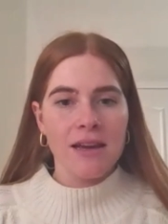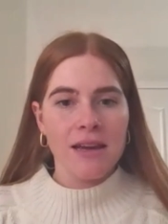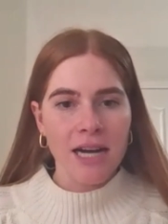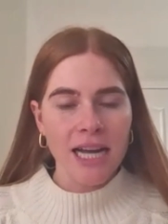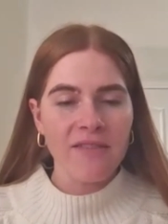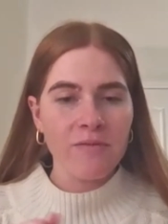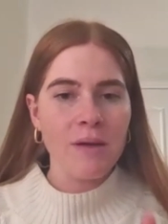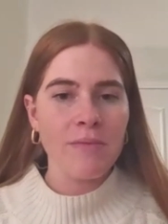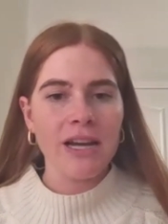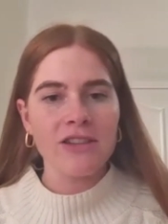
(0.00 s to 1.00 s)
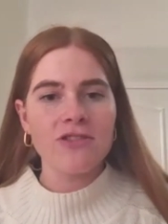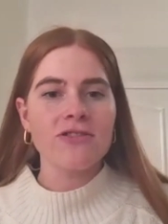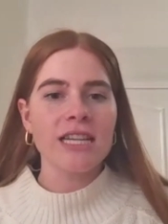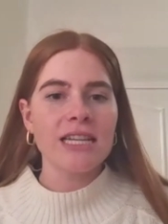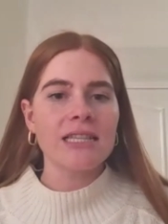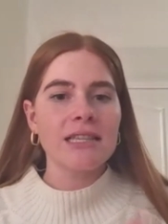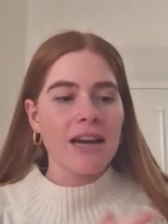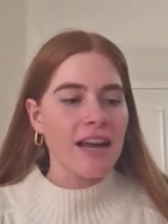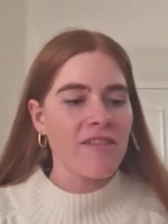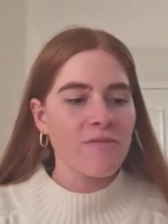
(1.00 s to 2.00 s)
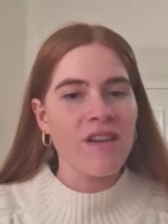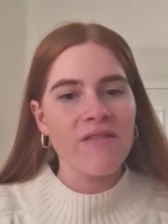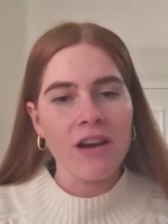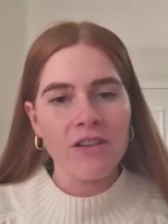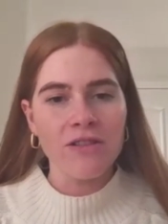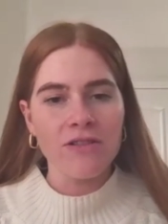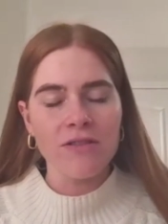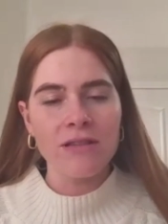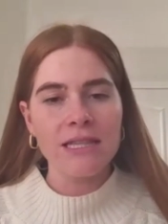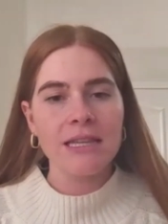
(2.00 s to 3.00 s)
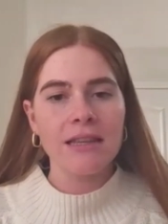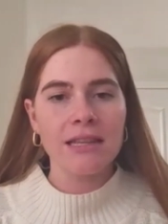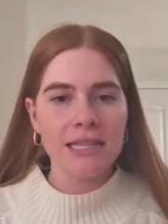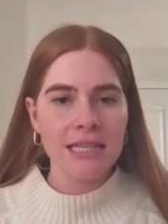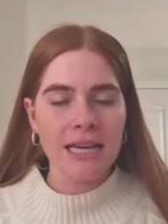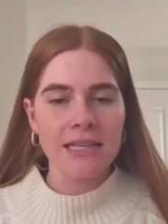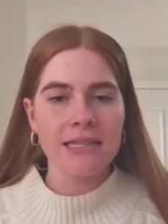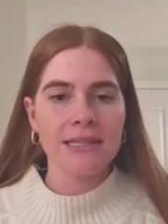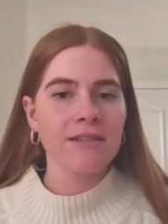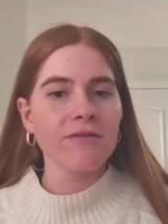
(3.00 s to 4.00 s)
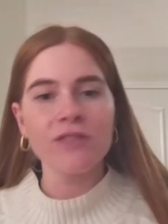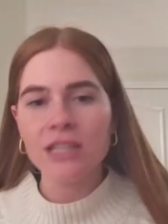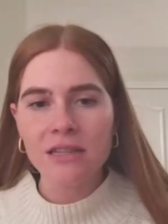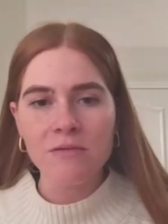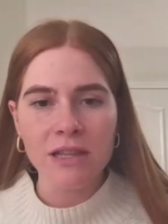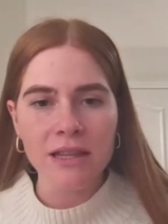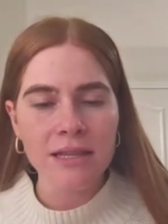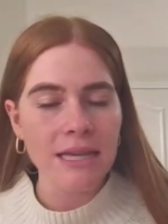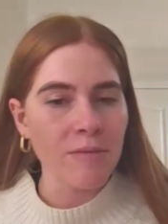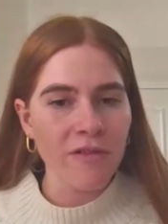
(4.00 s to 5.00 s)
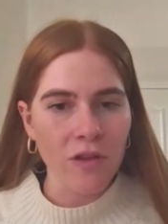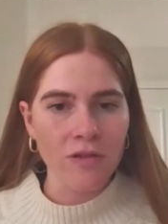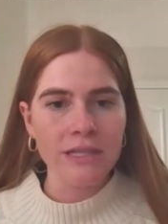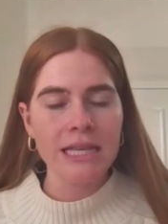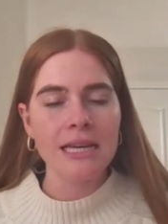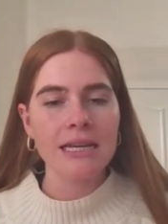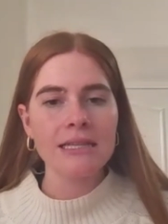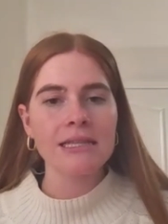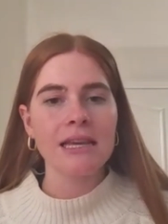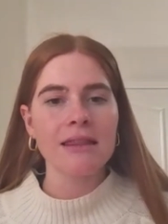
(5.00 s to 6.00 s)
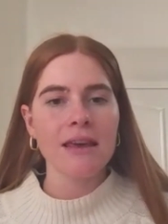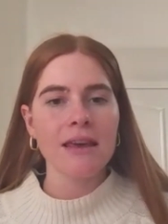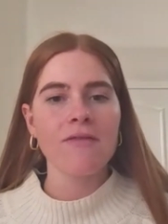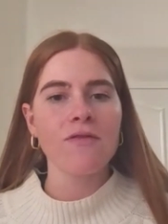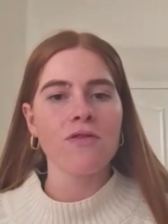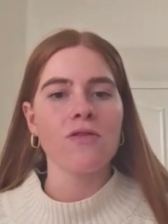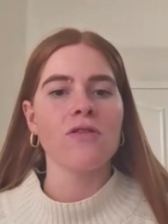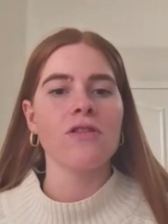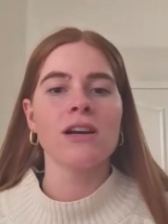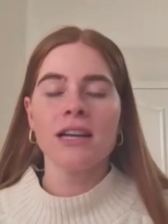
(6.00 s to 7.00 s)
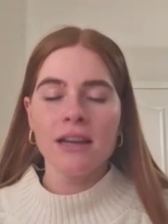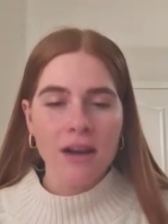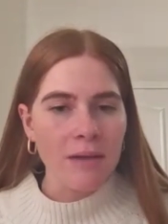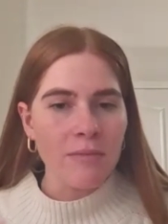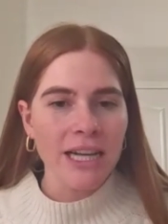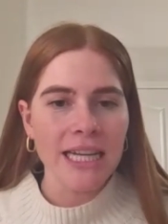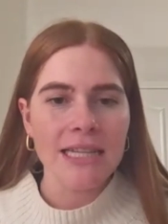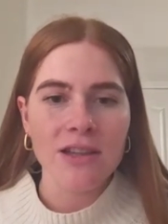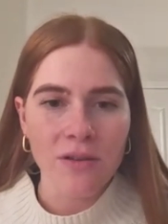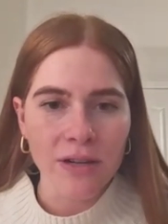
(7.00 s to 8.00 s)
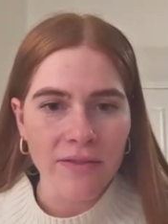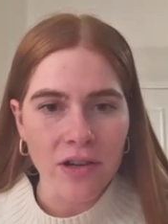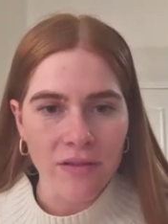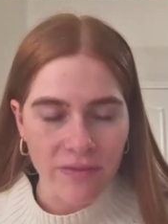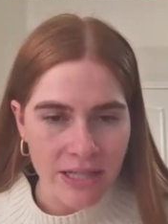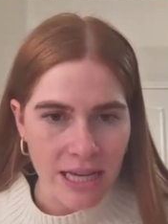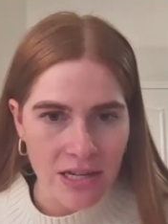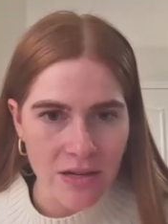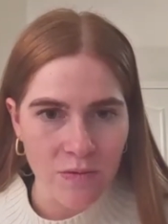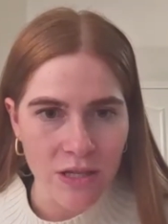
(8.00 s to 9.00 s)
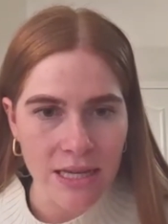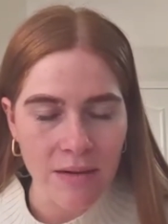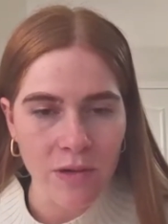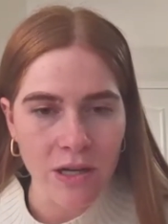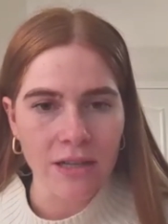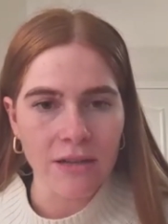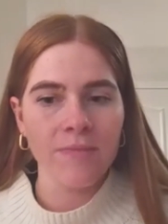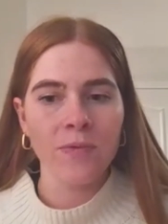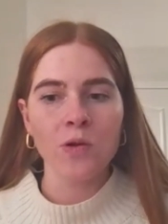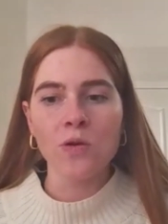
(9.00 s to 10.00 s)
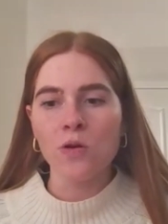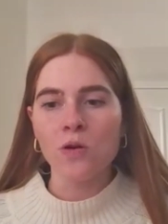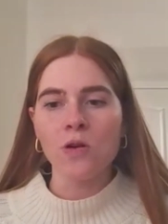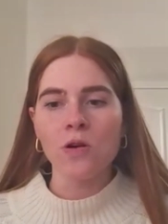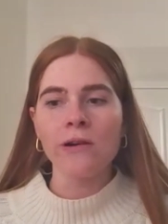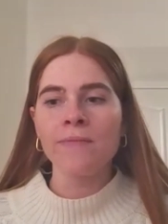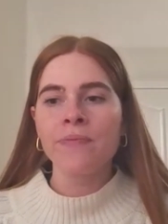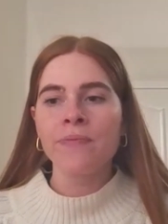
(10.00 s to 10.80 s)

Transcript: I have my boundaries. I have my values. This has conflicted with some of those things. And therefore, I might need to go and have a conversation with someone. Or